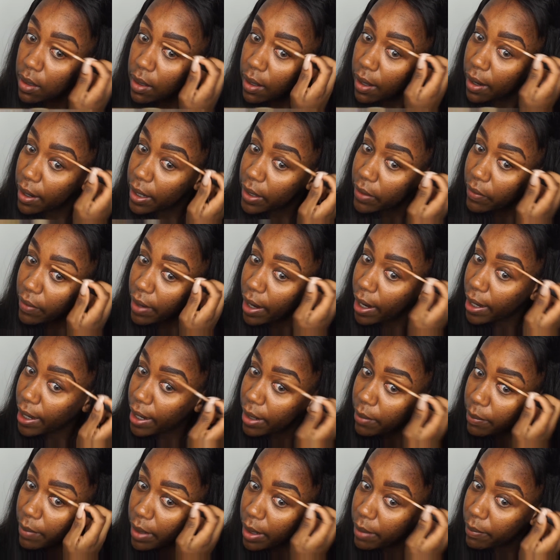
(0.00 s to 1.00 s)
like right
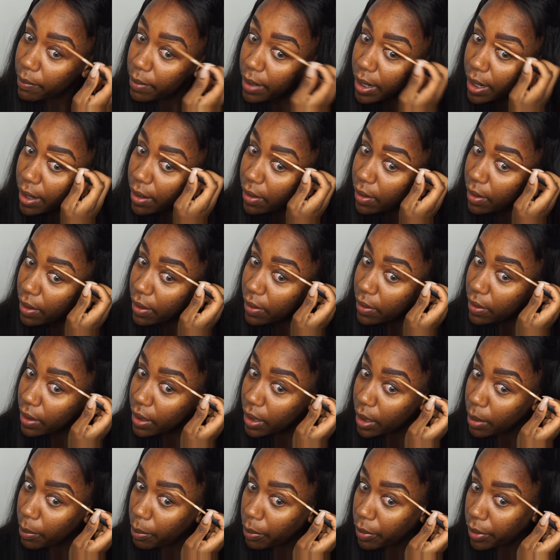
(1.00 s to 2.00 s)
at my brow, and
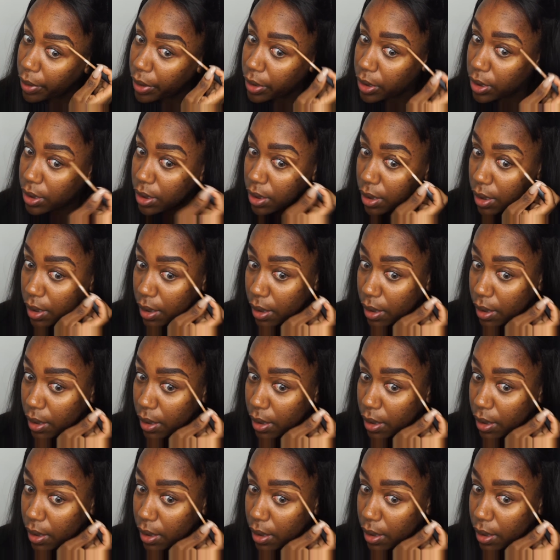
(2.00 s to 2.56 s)
then I push